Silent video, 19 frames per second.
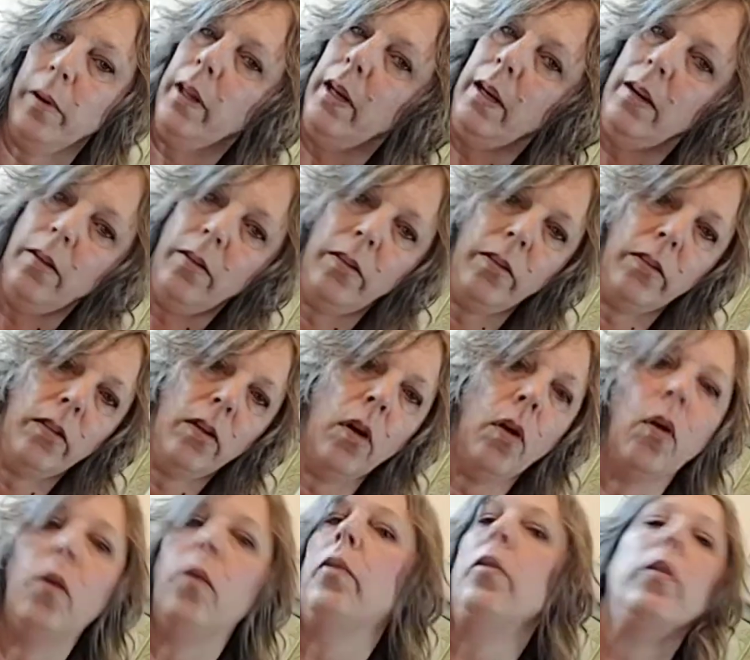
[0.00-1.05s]
It is
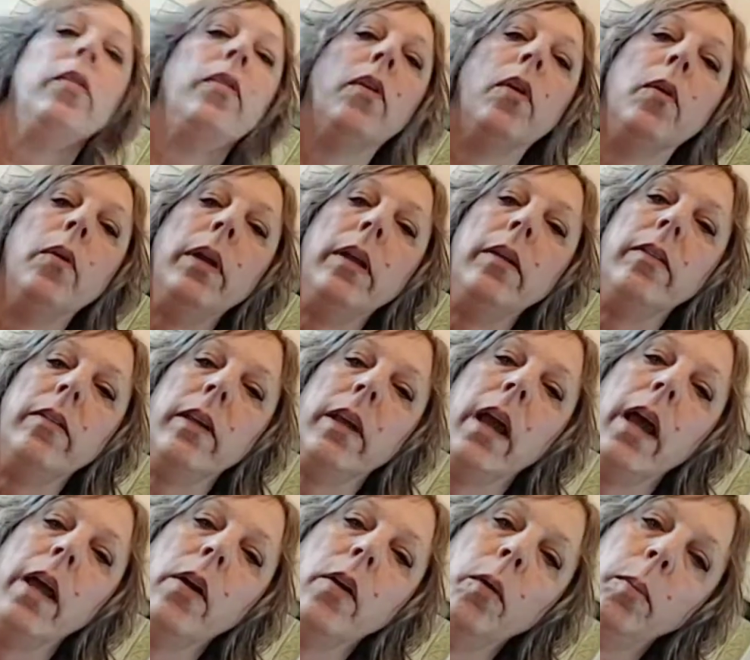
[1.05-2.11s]
so easy.
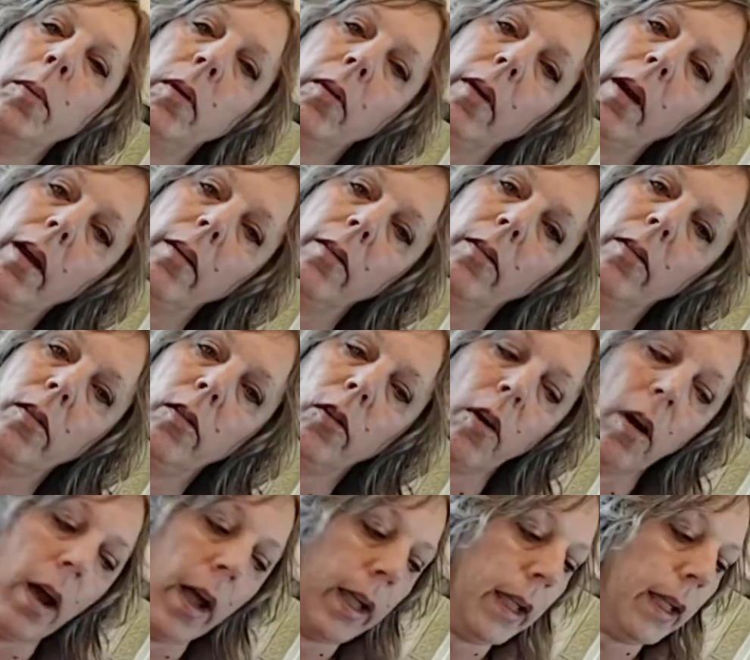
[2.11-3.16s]
I hope you guys
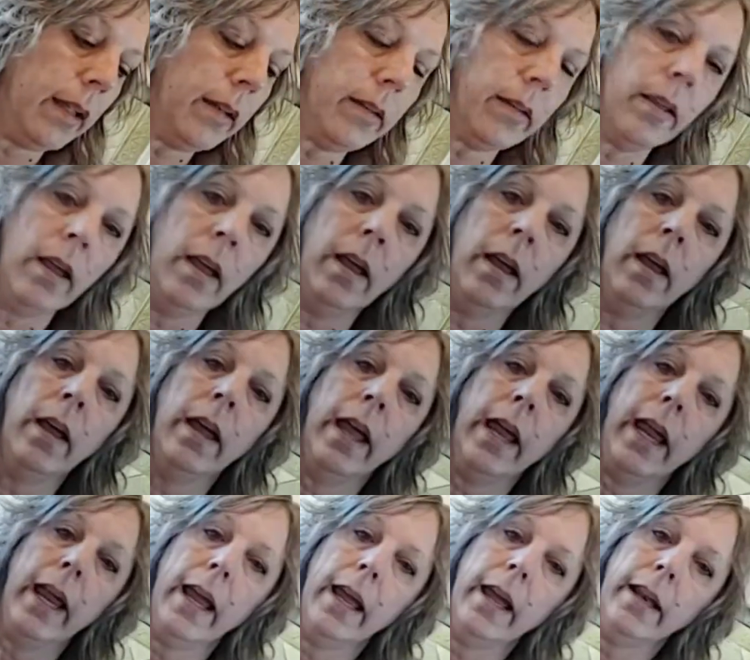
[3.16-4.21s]
try it.
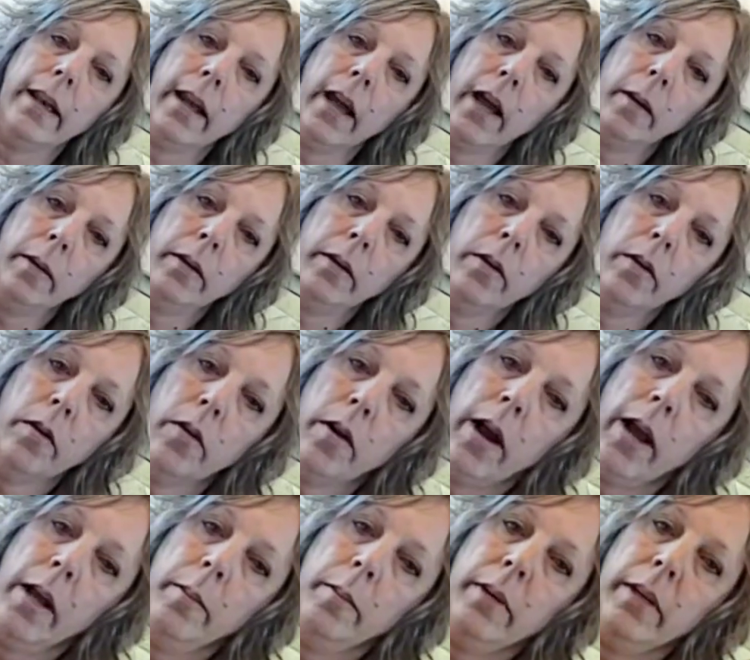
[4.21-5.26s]
And I know
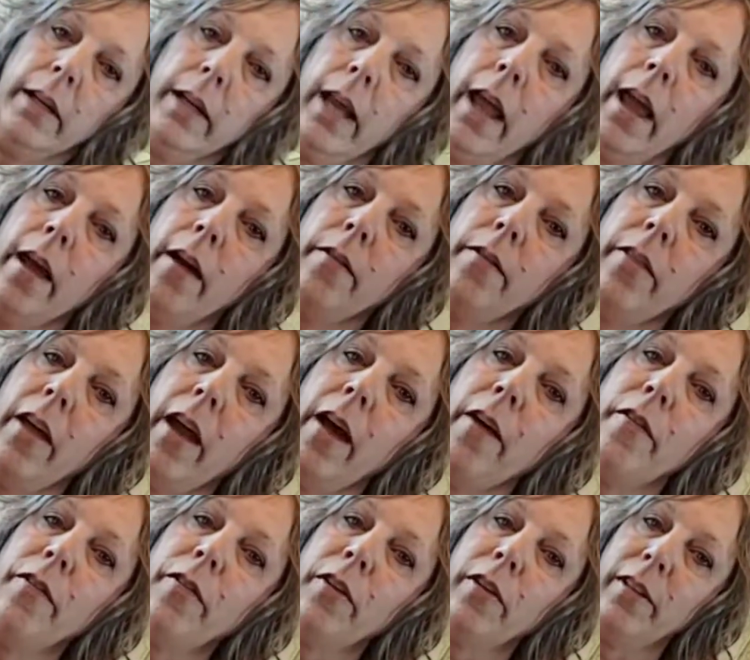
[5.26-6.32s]
I'm gonna have
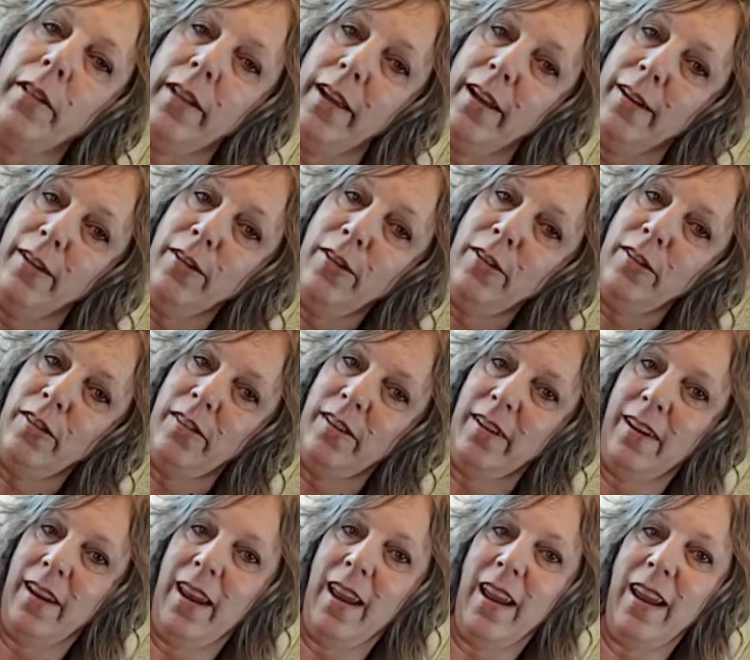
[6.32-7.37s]
that for lunch
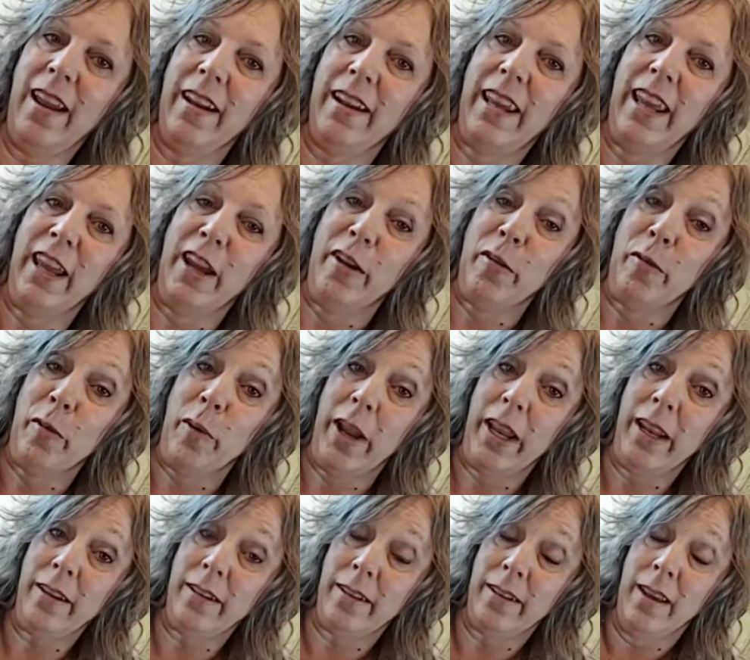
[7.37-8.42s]
today. I can't
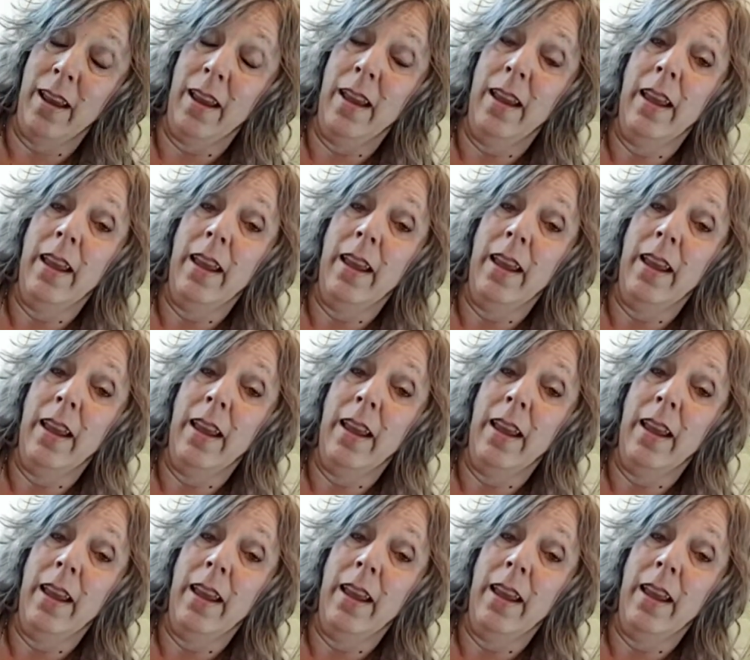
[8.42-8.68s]
wait.